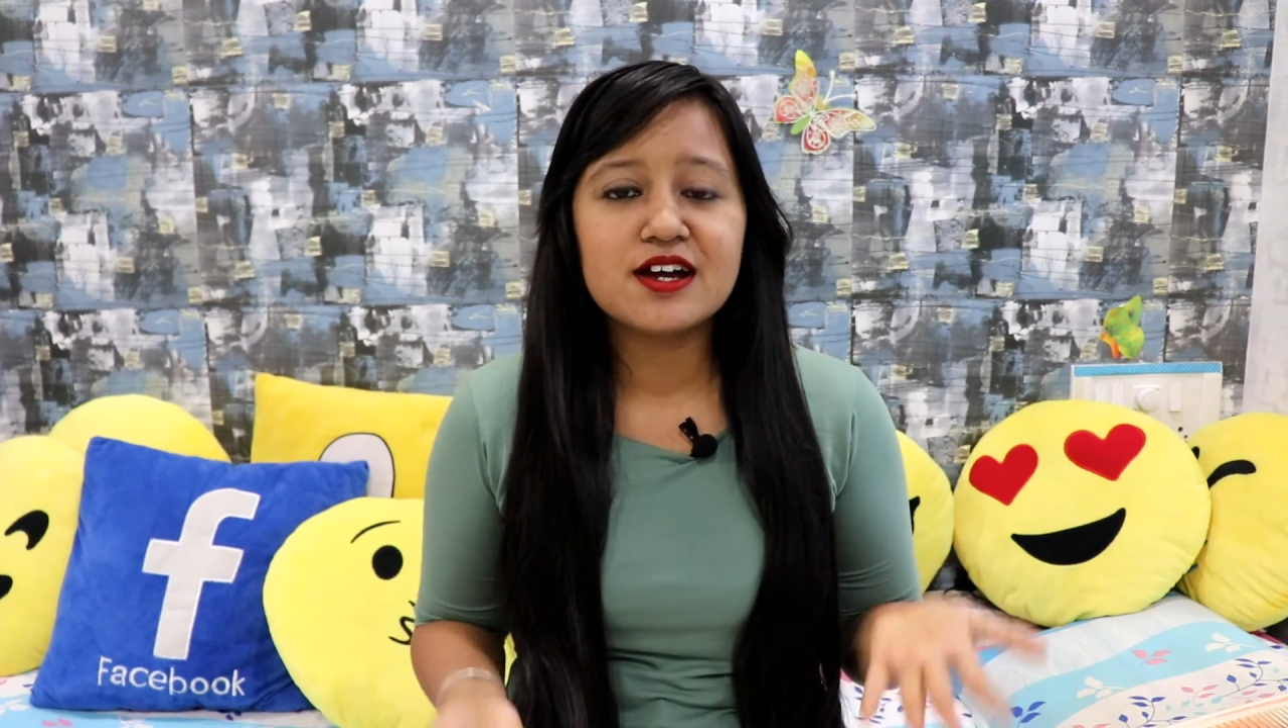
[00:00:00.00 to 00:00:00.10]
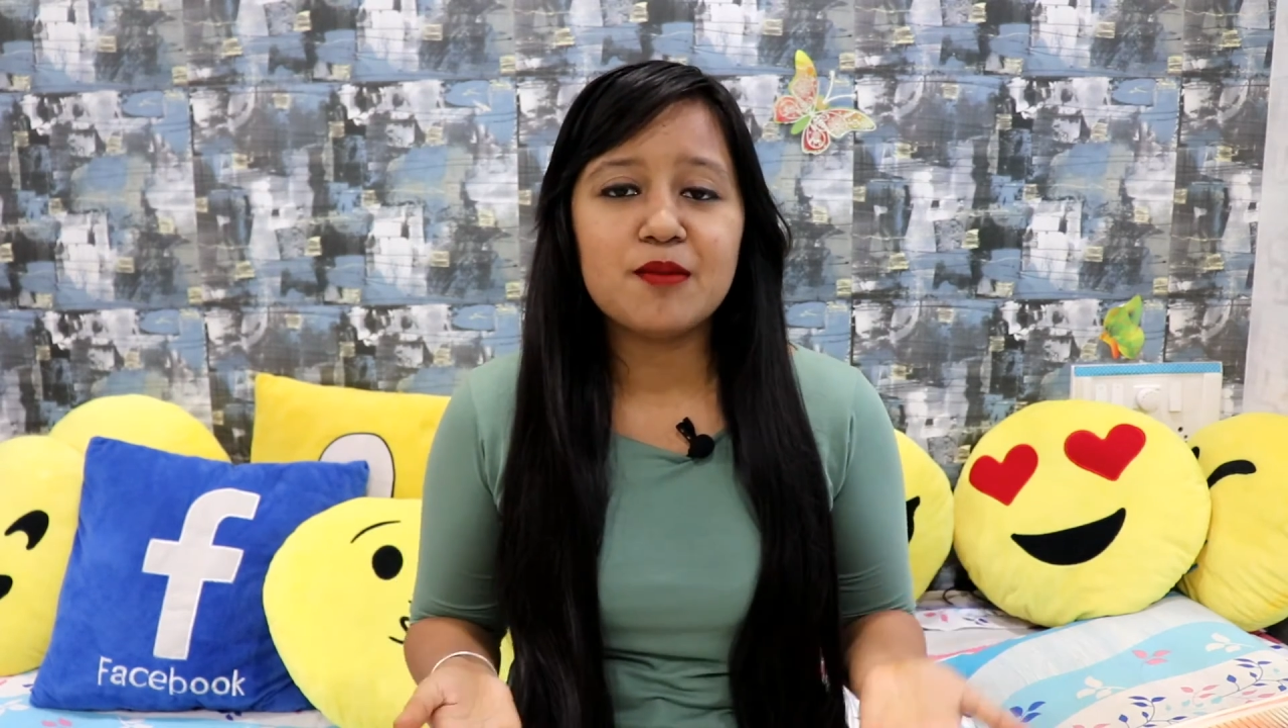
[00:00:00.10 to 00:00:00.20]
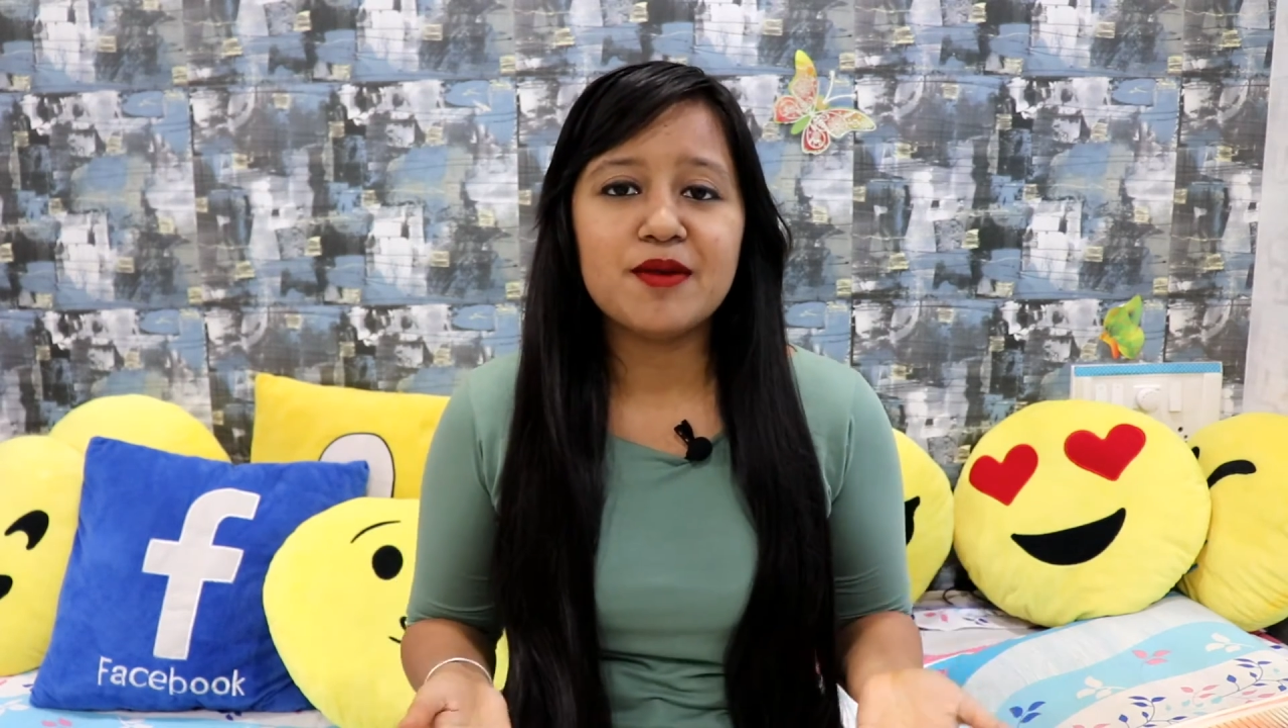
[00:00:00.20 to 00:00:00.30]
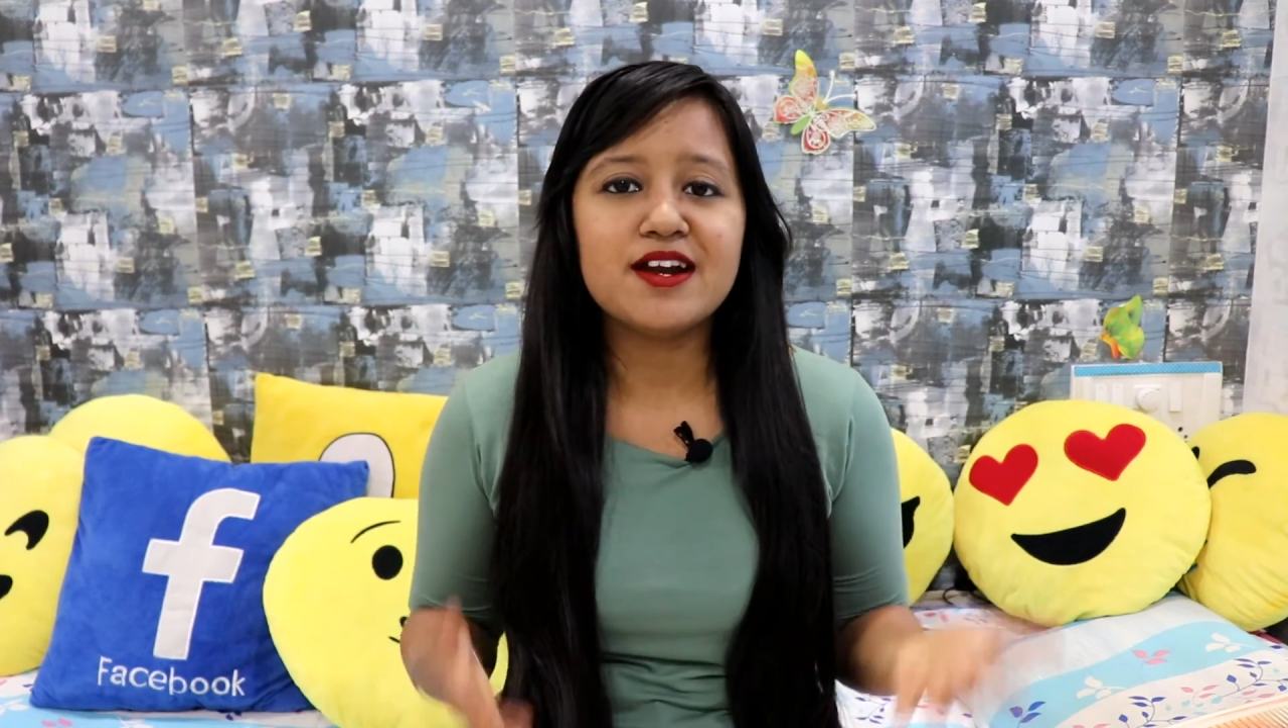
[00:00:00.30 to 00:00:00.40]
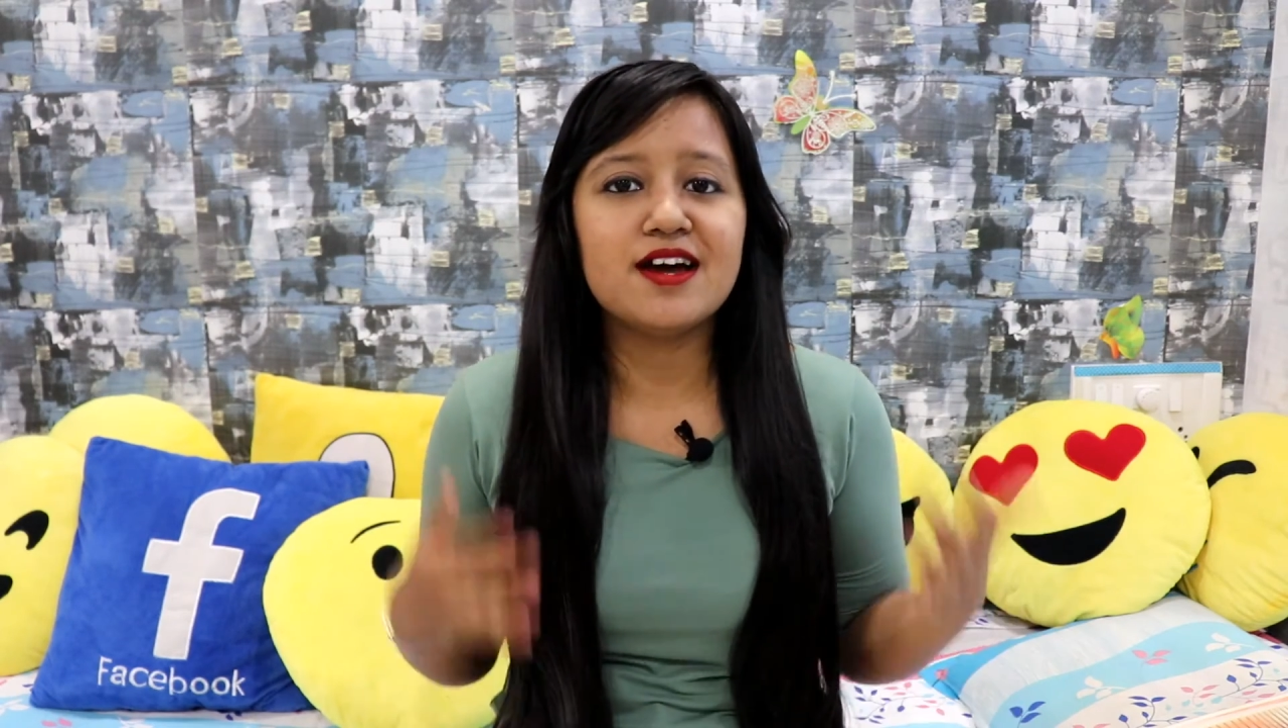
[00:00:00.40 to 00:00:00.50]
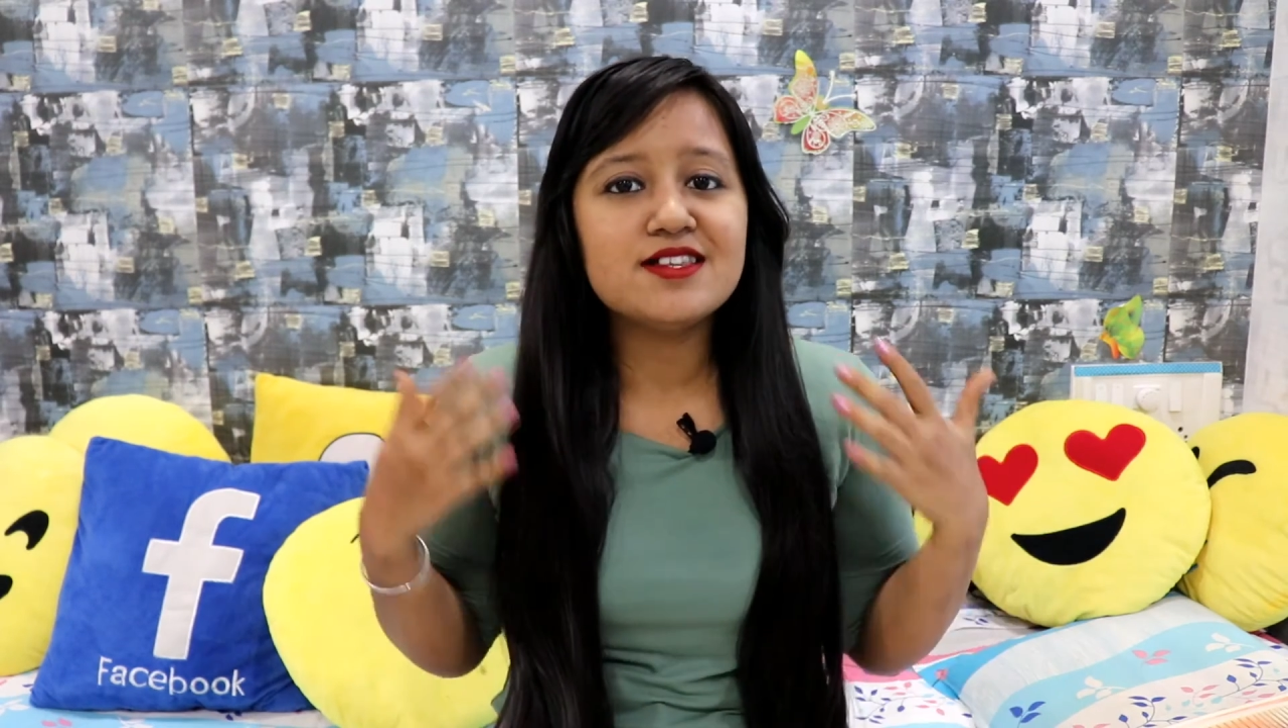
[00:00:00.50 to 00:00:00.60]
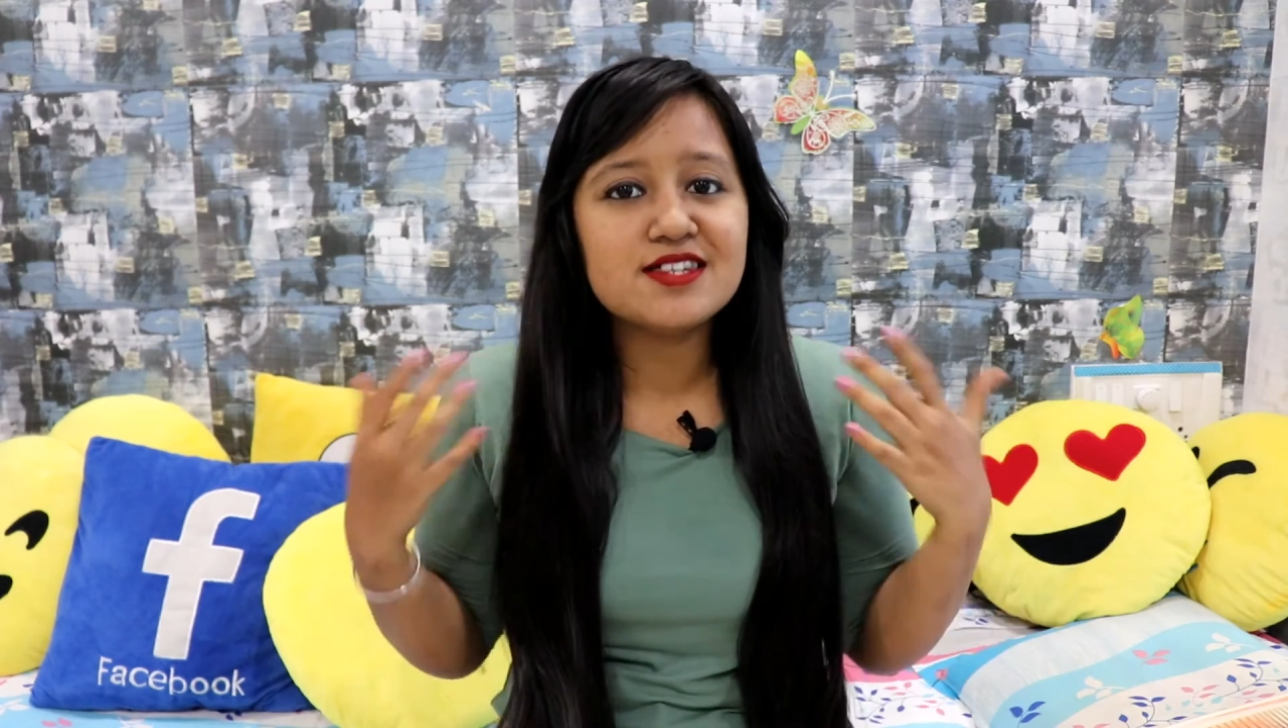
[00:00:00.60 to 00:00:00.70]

comment and